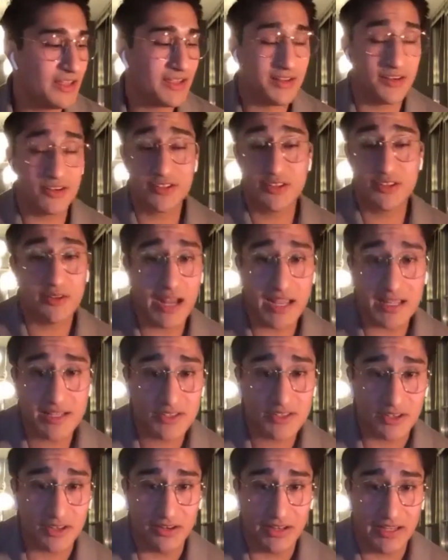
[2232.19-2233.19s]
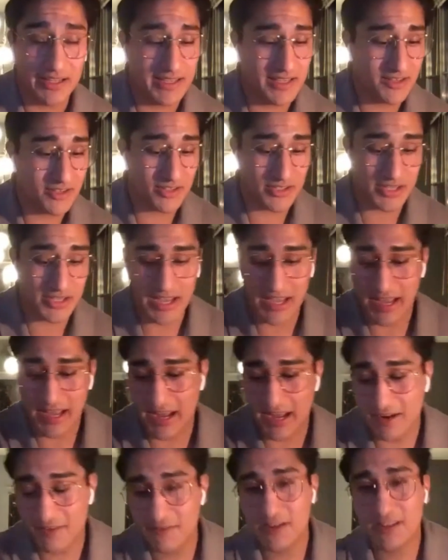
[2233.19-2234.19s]
here's your answer, and here's
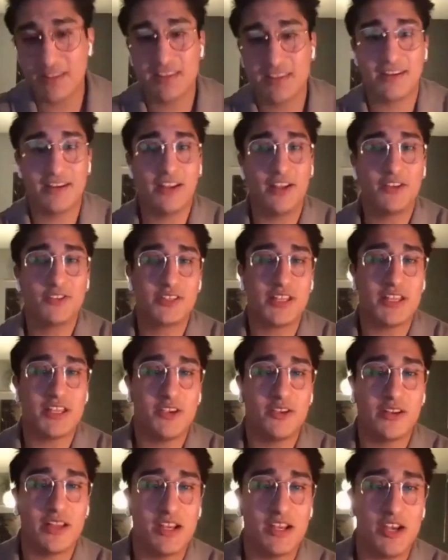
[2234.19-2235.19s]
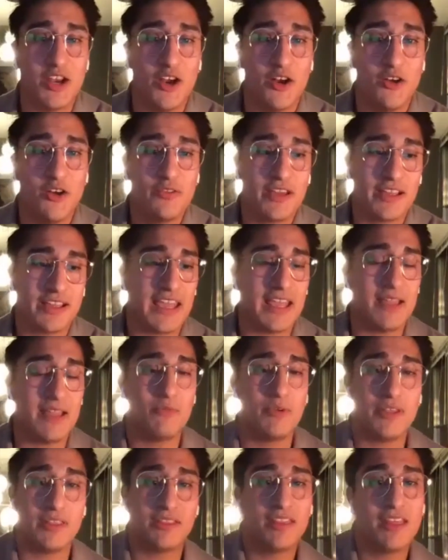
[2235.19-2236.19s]
everything else that you didn't know that
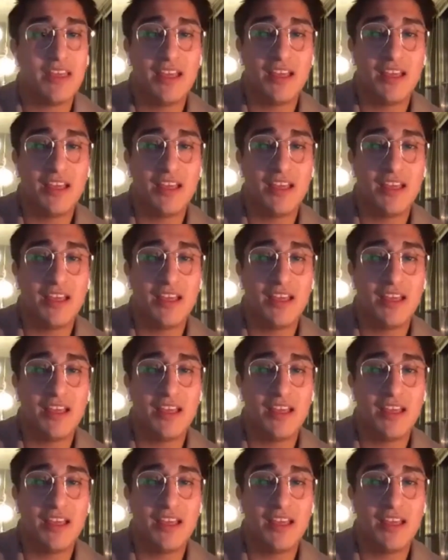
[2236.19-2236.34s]
came with